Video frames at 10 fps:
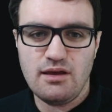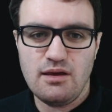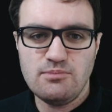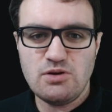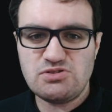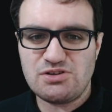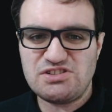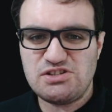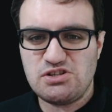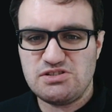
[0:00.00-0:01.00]
Most also
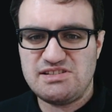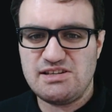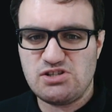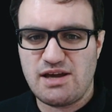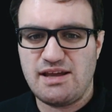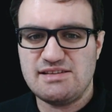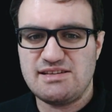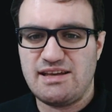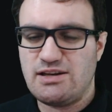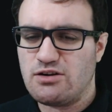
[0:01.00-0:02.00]
see China as an
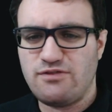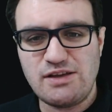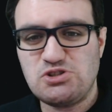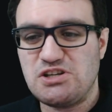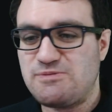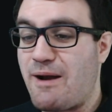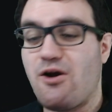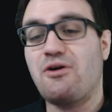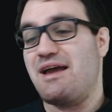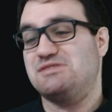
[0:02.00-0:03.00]
interventionist power.
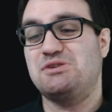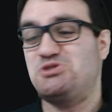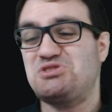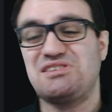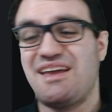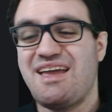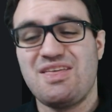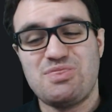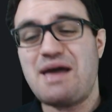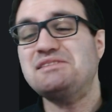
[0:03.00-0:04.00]
Okay, so
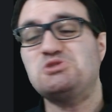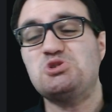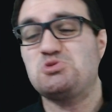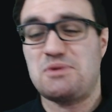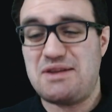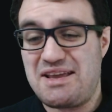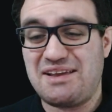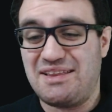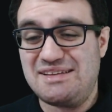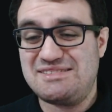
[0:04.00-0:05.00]
that's just
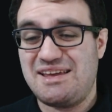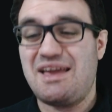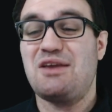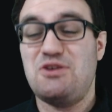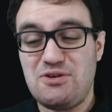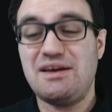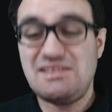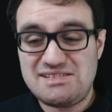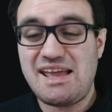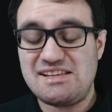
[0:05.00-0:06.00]
ridiculous. United
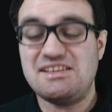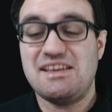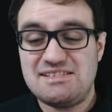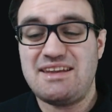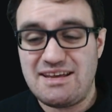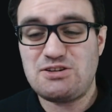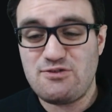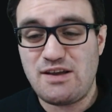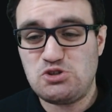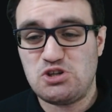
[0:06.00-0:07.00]
States is an
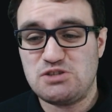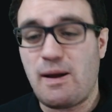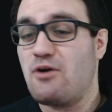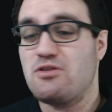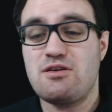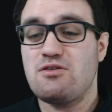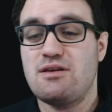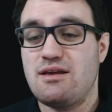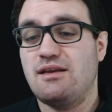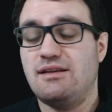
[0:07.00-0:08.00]
interventionist power. They're
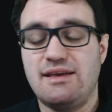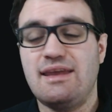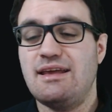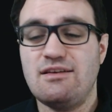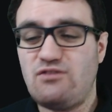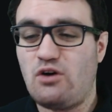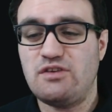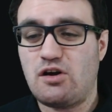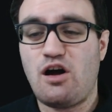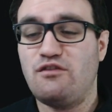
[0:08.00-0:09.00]
getting involved in
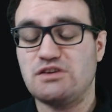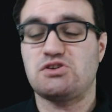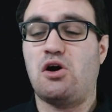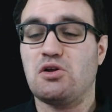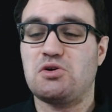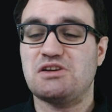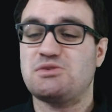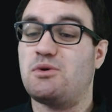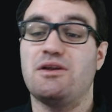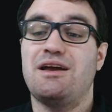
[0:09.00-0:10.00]
conflicts all across the
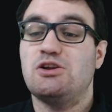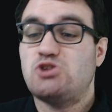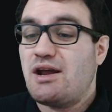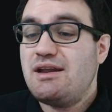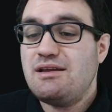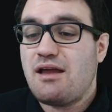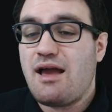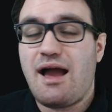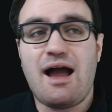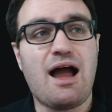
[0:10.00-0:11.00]
world. China,
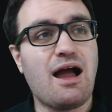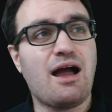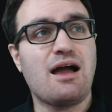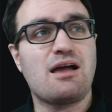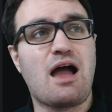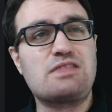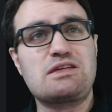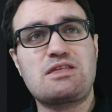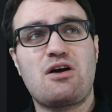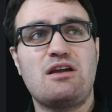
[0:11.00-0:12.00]
I think
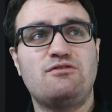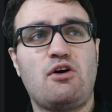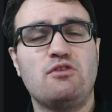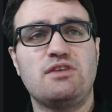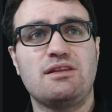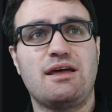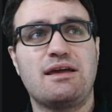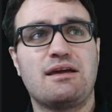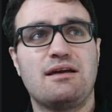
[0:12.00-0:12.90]
they got involved in like